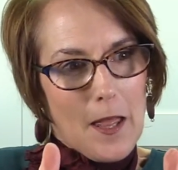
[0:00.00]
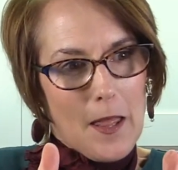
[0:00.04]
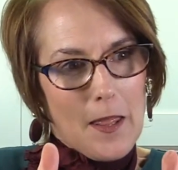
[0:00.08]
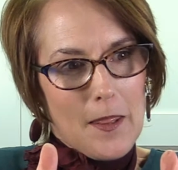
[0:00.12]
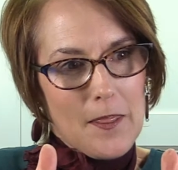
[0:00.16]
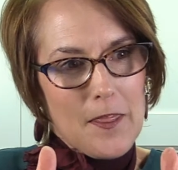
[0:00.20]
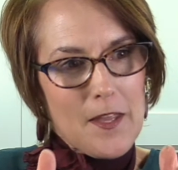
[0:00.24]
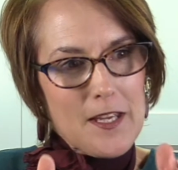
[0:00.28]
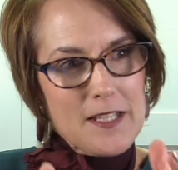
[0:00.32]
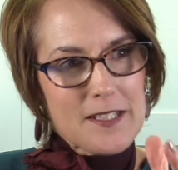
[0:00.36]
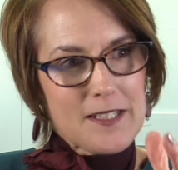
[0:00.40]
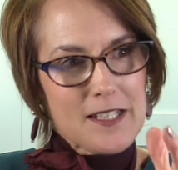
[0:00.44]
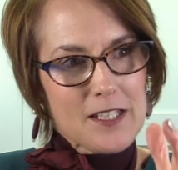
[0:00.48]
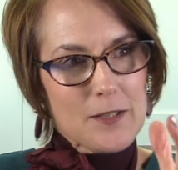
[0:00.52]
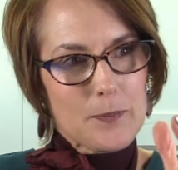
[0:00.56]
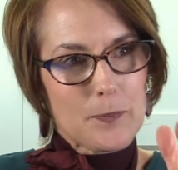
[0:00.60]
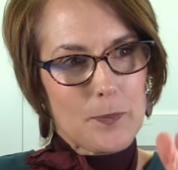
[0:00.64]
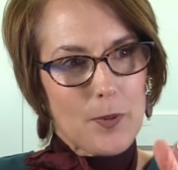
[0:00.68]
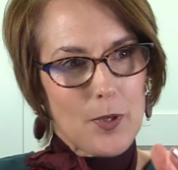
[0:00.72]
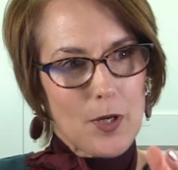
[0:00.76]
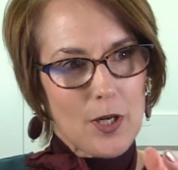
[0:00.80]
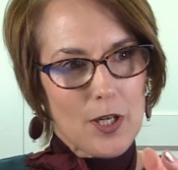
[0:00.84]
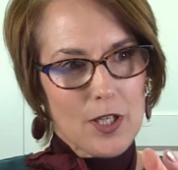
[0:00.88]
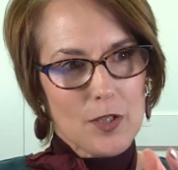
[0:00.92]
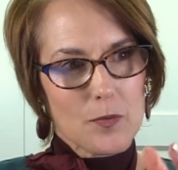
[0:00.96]
there's this
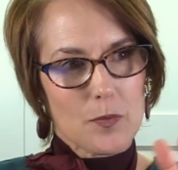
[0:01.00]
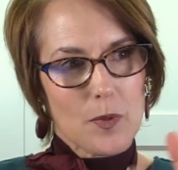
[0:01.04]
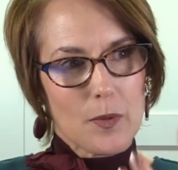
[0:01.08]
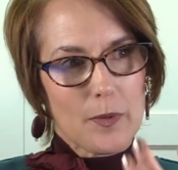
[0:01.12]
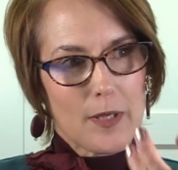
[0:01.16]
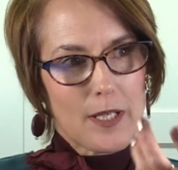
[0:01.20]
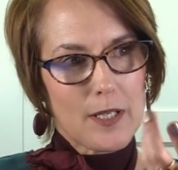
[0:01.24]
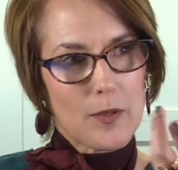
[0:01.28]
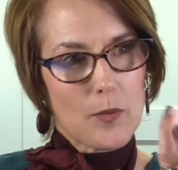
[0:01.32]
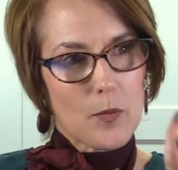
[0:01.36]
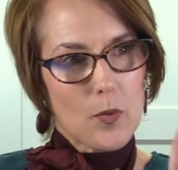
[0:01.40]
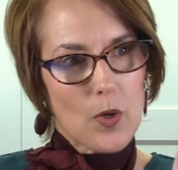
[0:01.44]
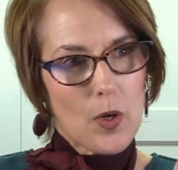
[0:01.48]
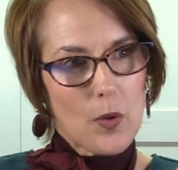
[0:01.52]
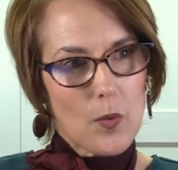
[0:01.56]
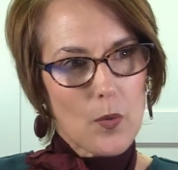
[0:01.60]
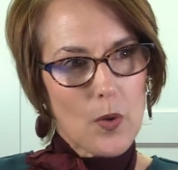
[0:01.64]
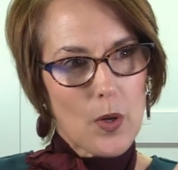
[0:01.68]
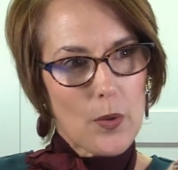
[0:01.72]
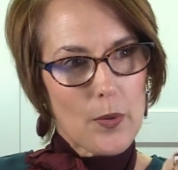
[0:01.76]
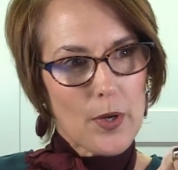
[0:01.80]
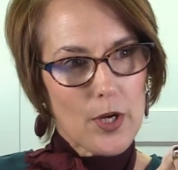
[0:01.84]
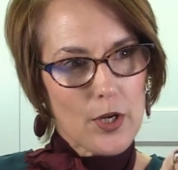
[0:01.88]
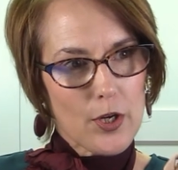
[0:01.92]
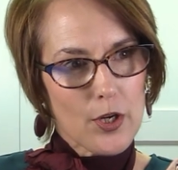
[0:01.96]
part where
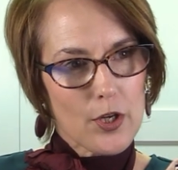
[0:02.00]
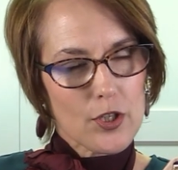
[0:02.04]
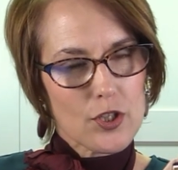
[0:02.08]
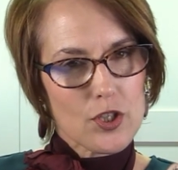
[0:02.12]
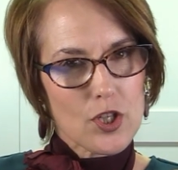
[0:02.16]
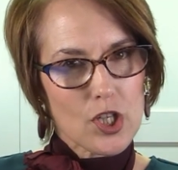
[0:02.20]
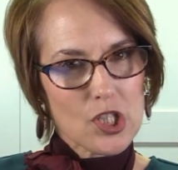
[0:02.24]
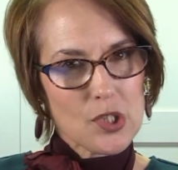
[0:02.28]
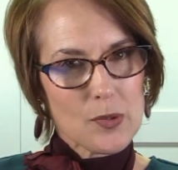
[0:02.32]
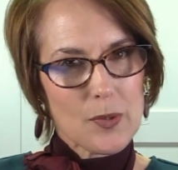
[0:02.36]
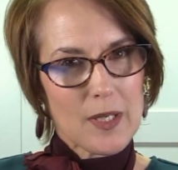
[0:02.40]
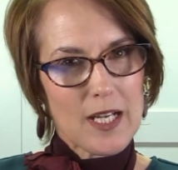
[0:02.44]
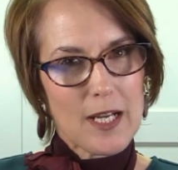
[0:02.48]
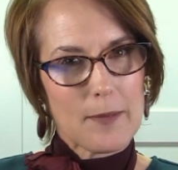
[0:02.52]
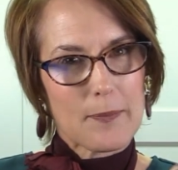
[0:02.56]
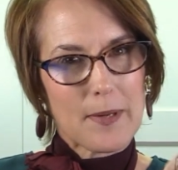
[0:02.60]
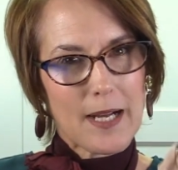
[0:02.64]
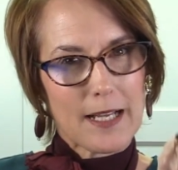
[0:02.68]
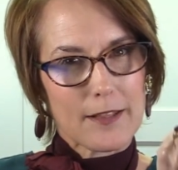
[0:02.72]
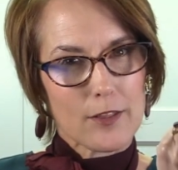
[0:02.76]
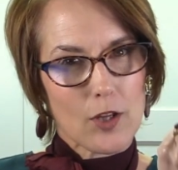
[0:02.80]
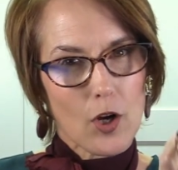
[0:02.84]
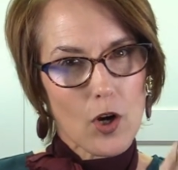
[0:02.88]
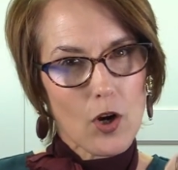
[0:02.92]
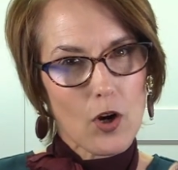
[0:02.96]
we heard last week
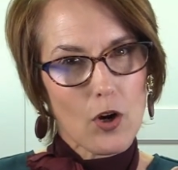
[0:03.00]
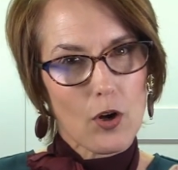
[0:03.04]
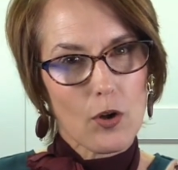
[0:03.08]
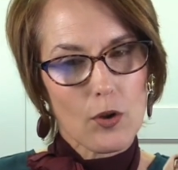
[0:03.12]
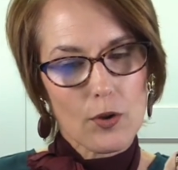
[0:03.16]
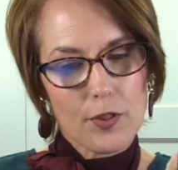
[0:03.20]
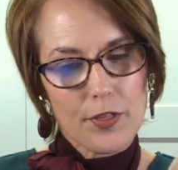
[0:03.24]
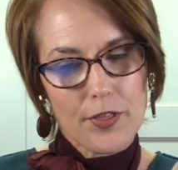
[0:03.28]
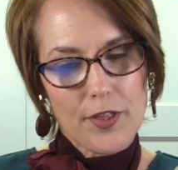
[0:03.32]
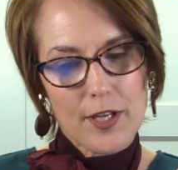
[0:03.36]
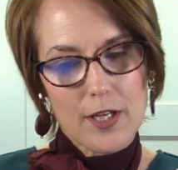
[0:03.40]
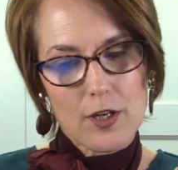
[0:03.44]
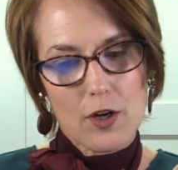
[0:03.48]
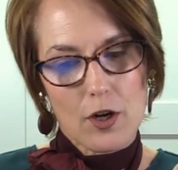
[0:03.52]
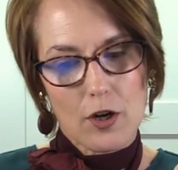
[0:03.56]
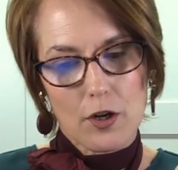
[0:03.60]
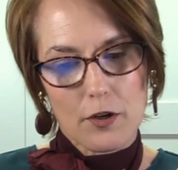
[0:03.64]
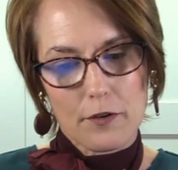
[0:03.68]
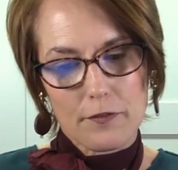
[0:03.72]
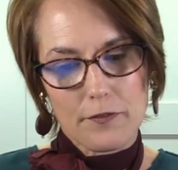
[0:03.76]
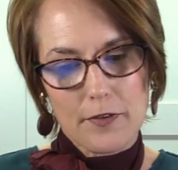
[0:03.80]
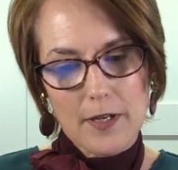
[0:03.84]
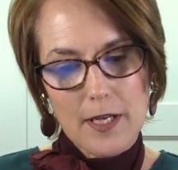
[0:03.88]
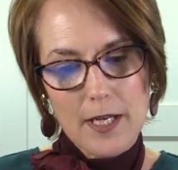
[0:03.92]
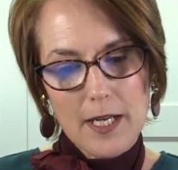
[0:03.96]
about the whole thing
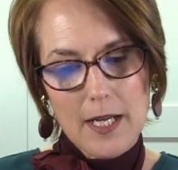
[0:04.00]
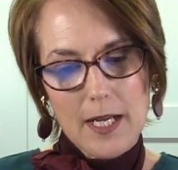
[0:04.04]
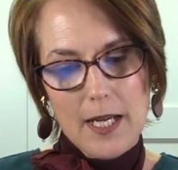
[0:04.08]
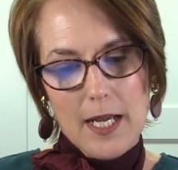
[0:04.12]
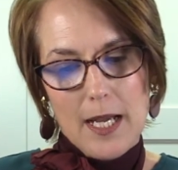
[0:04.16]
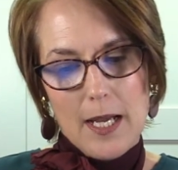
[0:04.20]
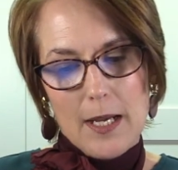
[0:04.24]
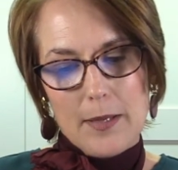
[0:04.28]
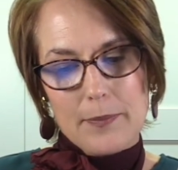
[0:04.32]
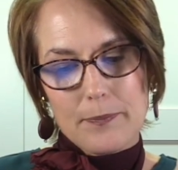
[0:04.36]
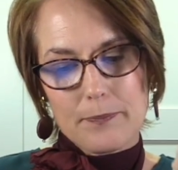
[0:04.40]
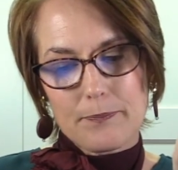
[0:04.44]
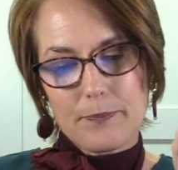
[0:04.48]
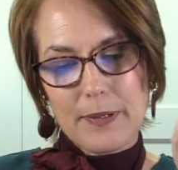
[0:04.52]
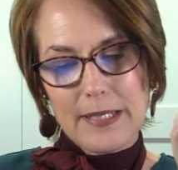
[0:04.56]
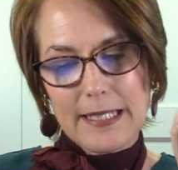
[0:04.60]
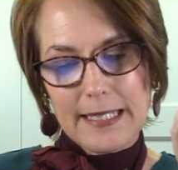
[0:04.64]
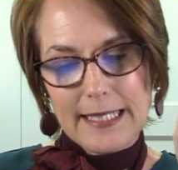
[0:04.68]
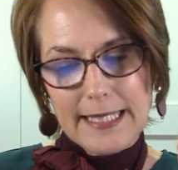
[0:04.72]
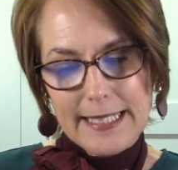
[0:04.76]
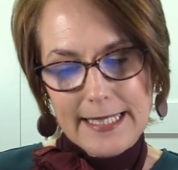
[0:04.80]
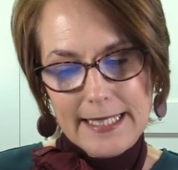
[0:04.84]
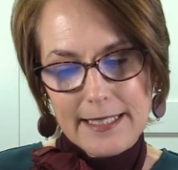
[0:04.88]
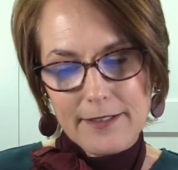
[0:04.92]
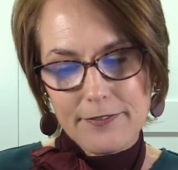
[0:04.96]
of
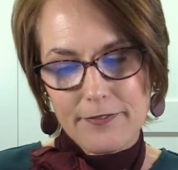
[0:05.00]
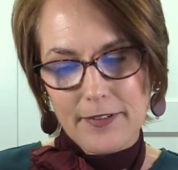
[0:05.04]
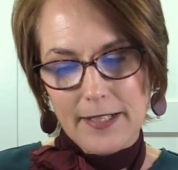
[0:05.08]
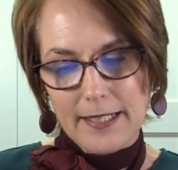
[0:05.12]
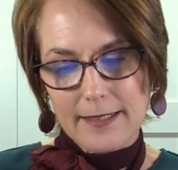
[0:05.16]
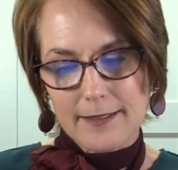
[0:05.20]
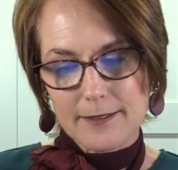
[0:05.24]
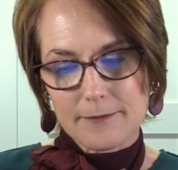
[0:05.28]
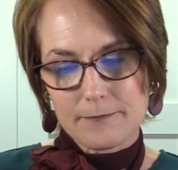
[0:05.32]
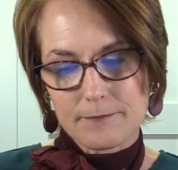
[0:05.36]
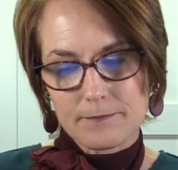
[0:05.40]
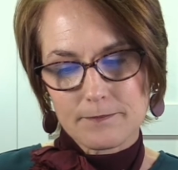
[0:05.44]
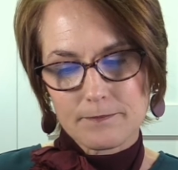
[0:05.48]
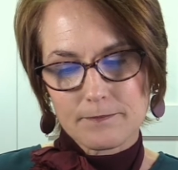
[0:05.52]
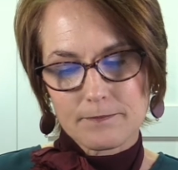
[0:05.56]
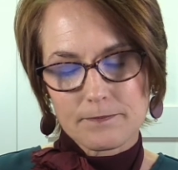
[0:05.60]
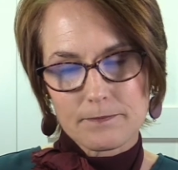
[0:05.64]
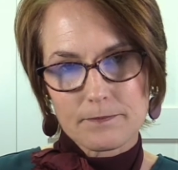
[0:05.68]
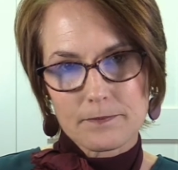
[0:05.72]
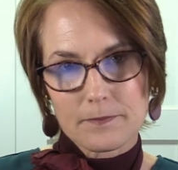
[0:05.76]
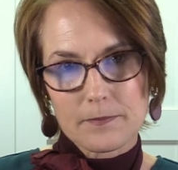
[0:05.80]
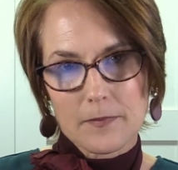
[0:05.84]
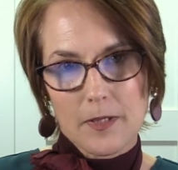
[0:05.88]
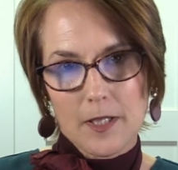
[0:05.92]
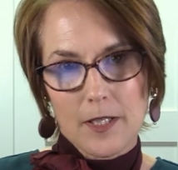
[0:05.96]
believing,
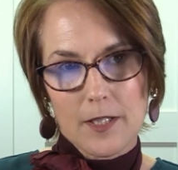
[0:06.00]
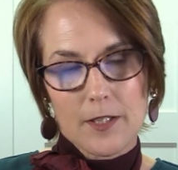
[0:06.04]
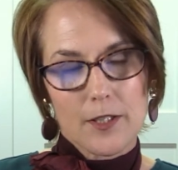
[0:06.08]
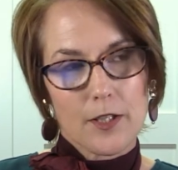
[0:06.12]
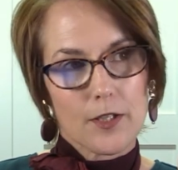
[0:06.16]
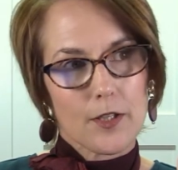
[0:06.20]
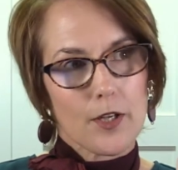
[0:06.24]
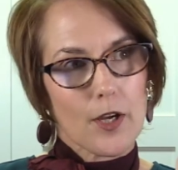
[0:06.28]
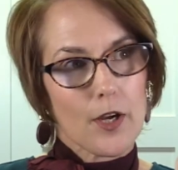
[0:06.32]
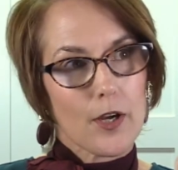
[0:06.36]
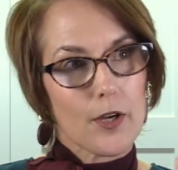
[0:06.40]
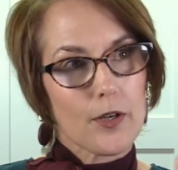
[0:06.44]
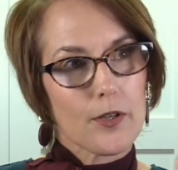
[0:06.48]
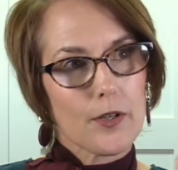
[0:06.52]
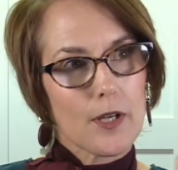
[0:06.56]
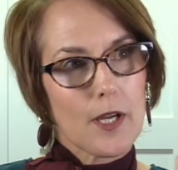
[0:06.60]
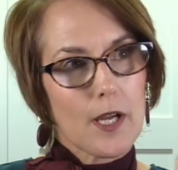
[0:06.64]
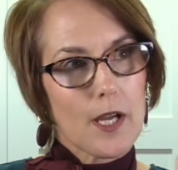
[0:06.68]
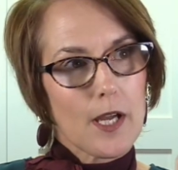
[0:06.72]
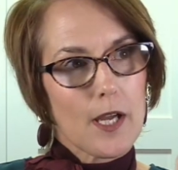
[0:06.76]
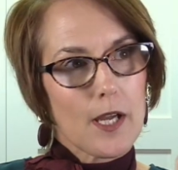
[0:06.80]
you know.